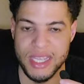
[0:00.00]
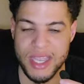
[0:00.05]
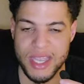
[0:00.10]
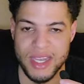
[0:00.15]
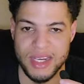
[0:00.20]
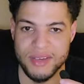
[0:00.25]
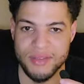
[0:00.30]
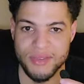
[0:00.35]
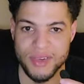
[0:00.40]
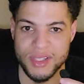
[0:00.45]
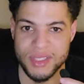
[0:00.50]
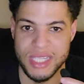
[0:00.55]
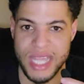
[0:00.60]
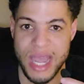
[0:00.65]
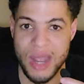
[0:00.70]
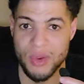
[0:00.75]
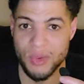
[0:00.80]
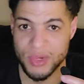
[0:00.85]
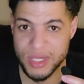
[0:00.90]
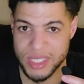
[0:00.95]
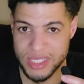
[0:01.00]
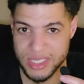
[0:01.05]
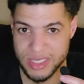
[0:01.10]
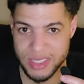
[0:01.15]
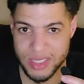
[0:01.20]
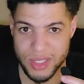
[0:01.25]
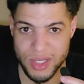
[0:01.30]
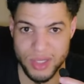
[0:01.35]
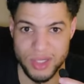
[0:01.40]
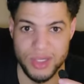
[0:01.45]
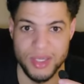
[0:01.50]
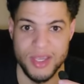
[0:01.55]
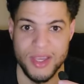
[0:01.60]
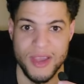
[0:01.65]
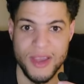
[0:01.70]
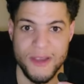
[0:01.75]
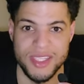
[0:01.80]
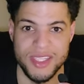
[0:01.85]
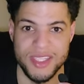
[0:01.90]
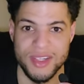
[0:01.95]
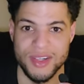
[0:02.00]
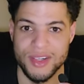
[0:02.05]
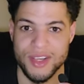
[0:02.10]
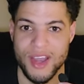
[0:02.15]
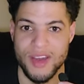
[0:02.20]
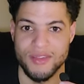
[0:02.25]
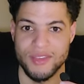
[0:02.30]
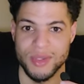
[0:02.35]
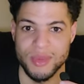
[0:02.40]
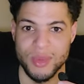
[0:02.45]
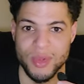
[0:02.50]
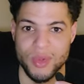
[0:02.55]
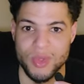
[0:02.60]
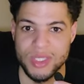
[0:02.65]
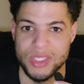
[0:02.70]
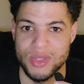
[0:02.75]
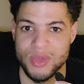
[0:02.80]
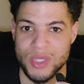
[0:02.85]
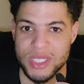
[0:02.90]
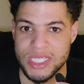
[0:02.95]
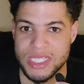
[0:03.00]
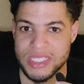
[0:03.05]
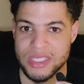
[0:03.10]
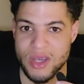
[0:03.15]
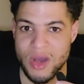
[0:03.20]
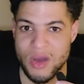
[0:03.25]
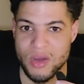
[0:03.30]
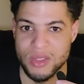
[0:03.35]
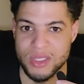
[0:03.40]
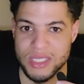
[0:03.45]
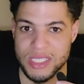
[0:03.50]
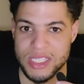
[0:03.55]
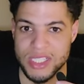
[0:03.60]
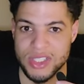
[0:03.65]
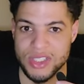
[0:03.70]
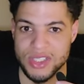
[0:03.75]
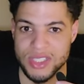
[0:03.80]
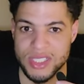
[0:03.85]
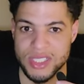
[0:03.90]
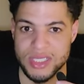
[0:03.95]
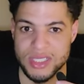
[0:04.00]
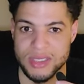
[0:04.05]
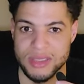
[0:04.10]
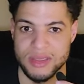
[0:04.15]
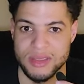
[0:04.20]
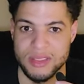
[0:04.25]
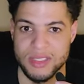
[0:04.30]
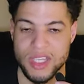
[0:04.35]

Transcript: and first outreach to you're comfortable with doing these calls and you're just